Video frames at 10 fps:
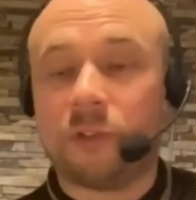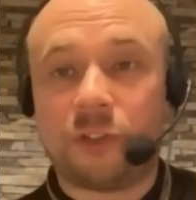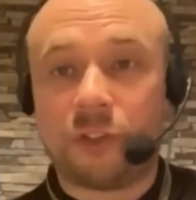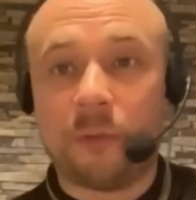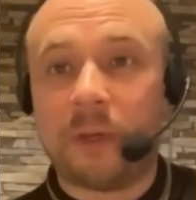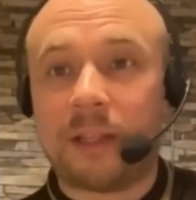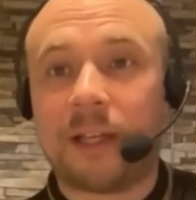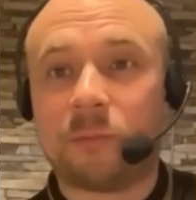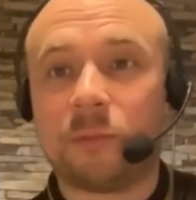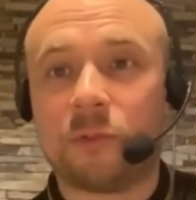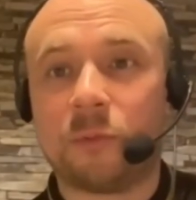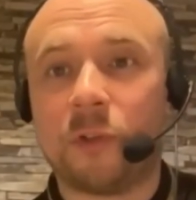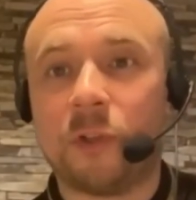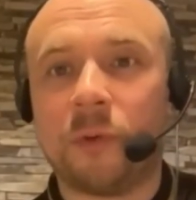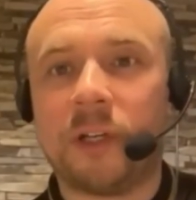assuming that was what
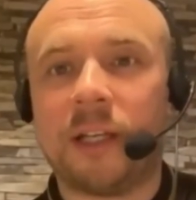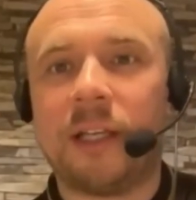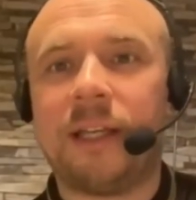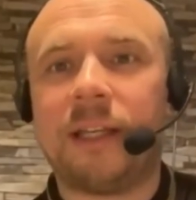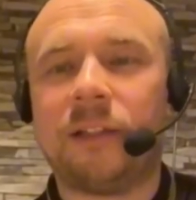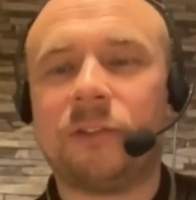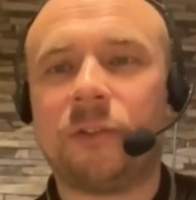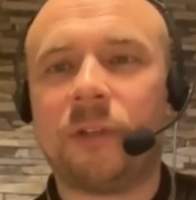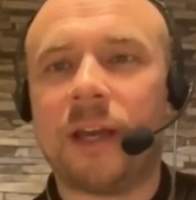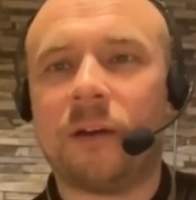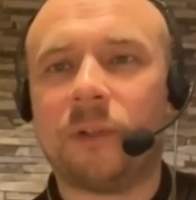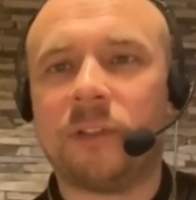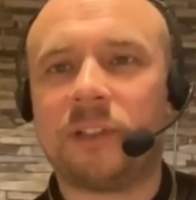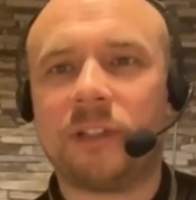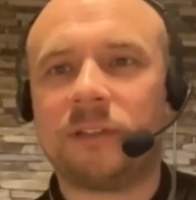you were going to lead into now.
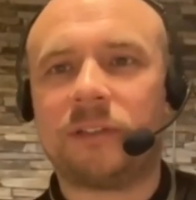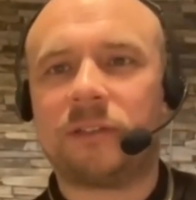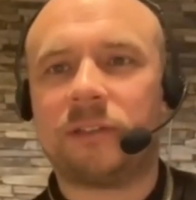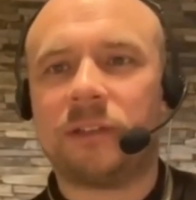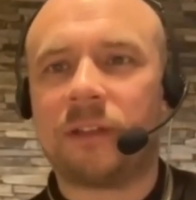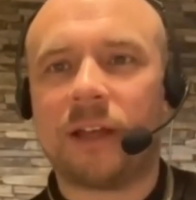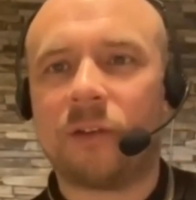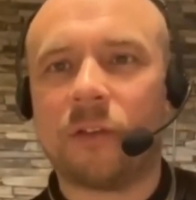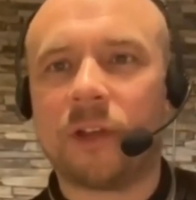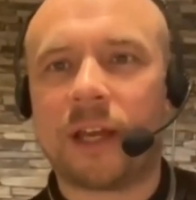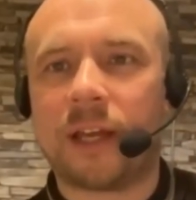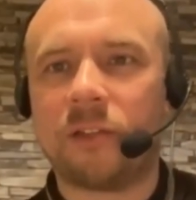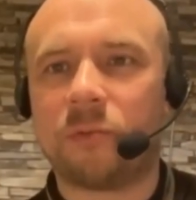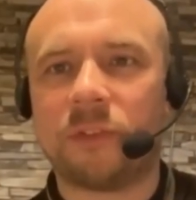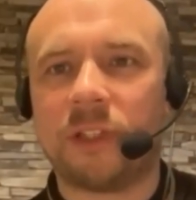Is that not the case?
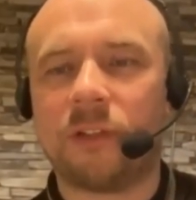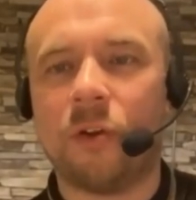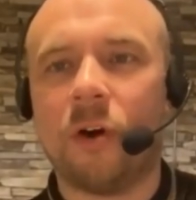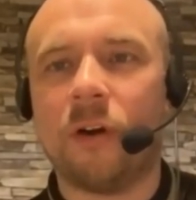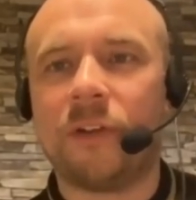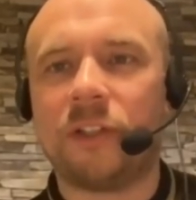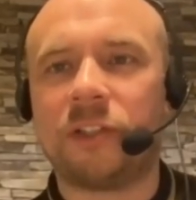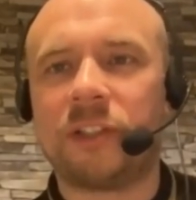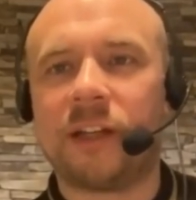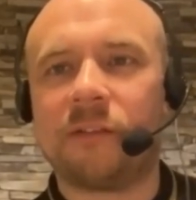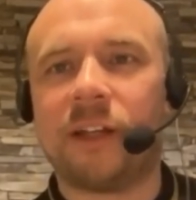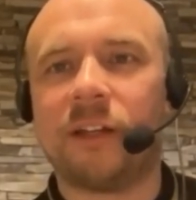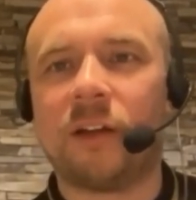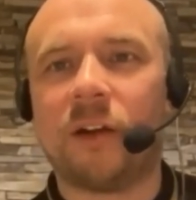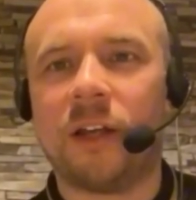Was it not a vegetarian
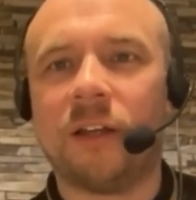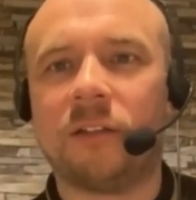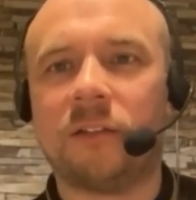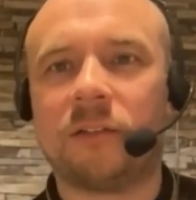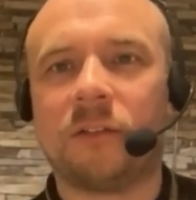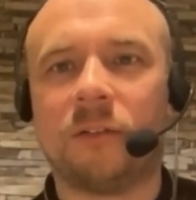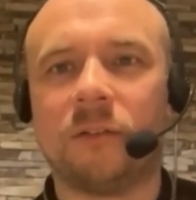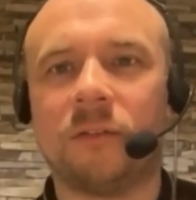diet? So,